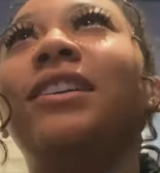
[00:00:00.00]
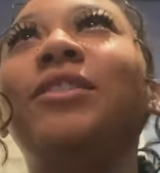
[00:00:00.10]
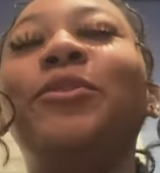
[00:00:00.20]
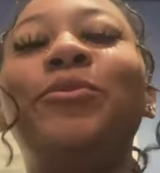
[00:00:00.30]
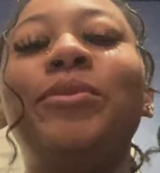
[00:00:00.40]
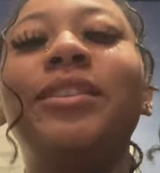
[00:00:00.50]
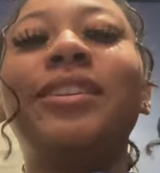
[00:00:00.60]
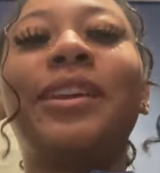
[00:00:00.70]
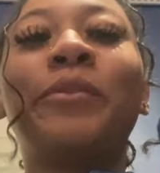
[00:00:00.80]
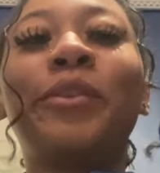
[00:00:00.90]
you really
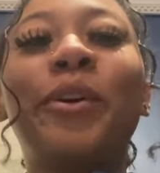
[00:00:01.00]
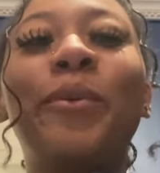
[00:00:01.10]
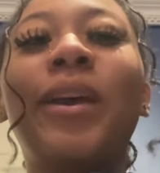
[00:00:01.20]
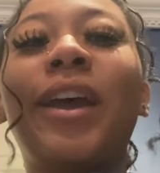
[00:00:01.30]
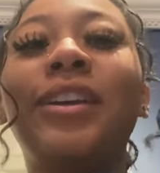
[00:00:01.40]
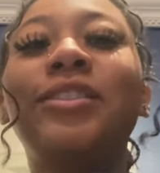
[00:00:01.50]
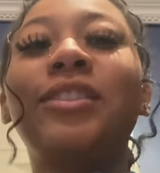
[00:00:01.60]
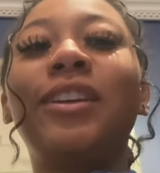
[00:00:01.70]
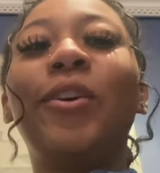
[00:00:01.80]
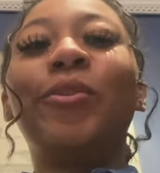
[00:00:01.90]
never know what
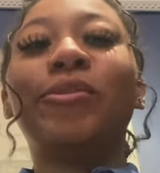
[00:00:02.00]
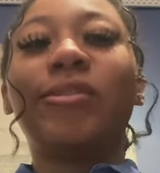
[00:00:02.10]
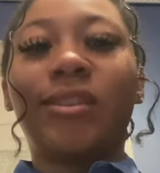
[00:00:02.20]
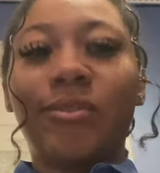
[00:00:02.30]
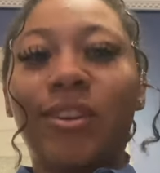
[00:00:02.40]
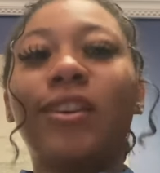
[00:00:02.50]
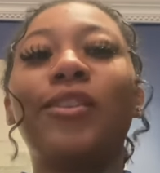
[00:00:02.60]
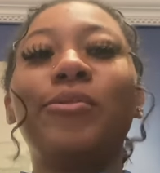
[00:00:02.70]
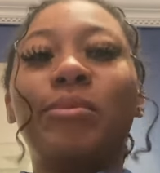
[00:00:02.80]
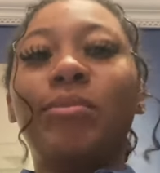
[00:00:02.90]
actually goes on in
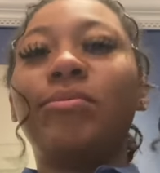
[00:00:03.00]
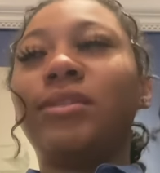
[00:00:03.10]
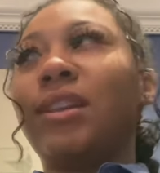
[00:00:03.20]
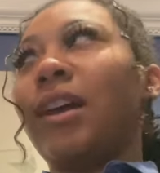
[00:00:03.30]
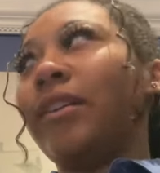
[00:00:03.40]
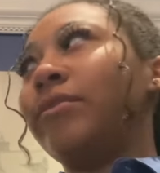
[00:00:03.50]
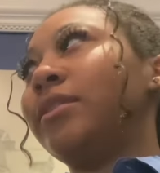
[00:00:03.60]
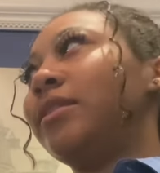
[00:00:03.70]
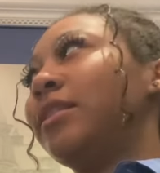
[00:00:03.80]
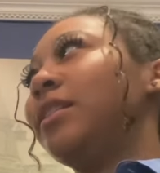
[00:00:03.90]
other people's
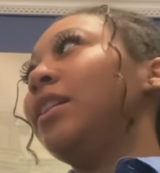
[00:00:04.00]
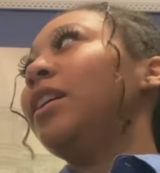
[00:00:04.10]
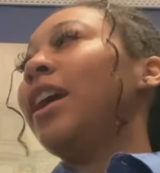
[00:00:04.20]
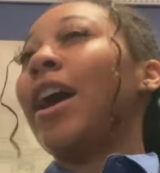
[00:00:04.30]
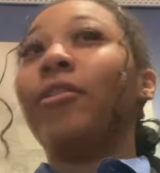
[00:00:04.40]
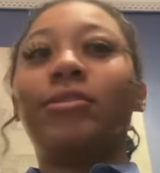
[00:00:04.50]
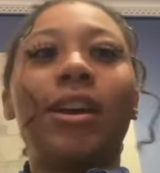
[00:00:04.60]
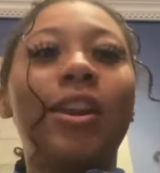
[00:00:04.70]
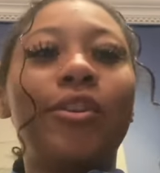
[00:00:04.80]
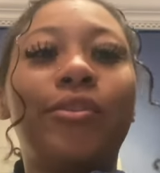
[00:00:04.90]
lives
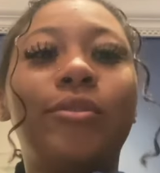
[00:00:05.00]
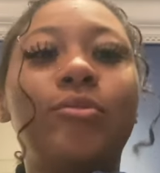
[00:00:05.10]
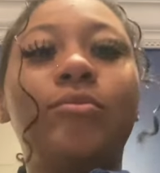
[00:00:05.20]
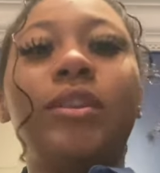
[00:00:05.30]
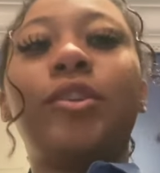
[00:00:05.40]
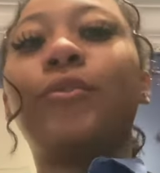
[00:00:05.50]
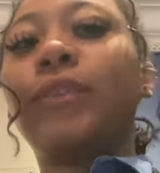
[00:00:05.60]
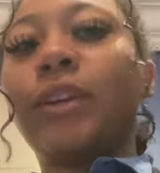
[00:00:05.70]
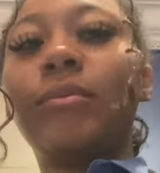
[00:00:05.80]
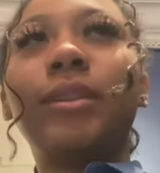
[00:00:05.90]
outside of your own and your
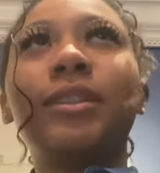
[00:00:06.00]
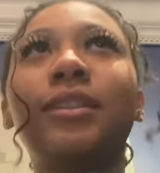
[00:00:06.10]
family and